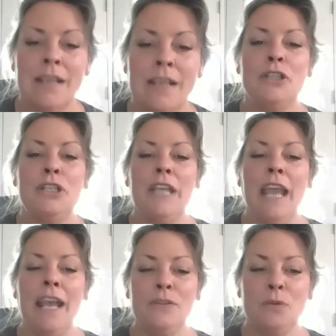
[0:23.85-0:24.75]
She
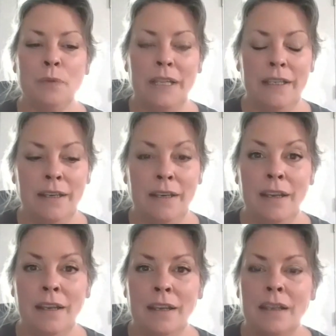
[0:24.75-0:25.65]
has
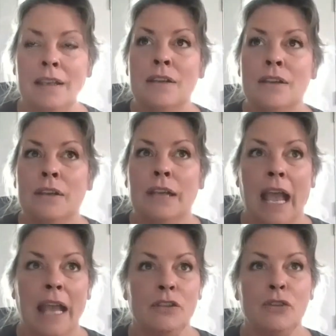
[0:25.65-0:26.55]
written in